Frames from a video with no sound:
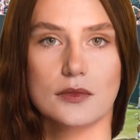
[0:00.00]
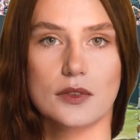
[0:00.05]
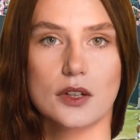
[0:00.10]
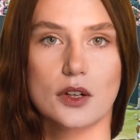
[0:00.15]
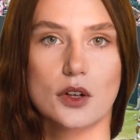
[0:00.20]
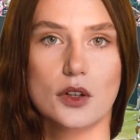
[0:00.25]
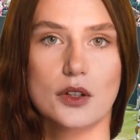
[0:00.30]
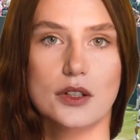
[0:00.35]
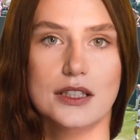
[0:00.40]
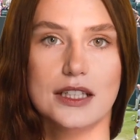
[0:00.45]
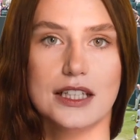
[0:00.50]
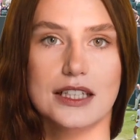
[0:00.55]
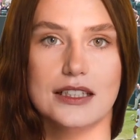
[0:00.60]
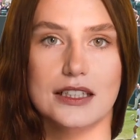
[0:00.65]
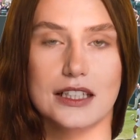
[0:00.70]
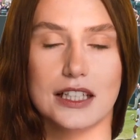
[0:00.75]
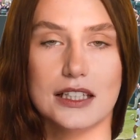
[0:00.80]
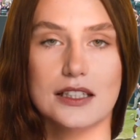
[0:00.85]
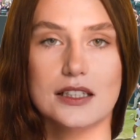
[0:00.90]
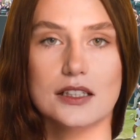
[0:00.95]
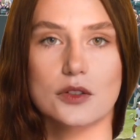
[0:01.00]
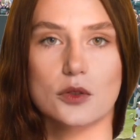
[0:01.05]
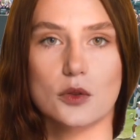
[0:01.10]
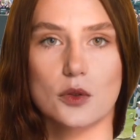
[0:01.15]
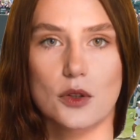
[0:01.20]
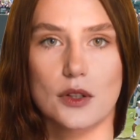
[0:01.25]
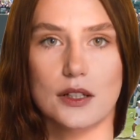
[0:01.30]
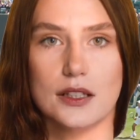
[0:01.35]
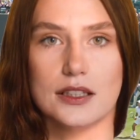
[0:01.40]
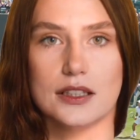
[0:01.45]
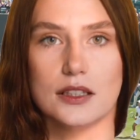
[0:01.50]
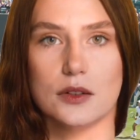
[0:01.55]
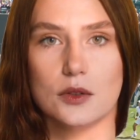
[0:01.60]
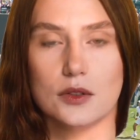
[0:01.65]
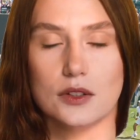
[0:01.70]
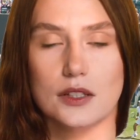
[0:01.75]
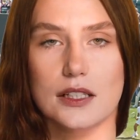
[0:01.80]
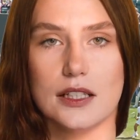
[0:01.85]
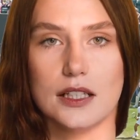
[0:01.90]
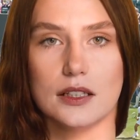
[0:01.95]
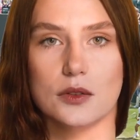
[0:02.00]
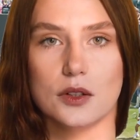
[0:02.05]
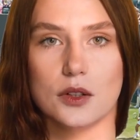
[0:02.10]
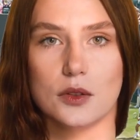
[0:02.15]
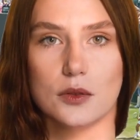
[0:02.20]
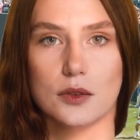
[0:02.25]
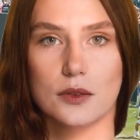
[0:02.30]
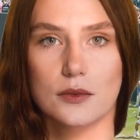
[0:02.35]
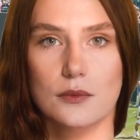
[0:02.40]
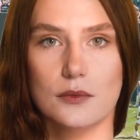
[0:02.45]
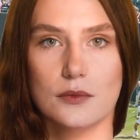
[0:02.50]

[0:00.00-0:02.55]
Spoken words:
The current head-to-head score is 0-0.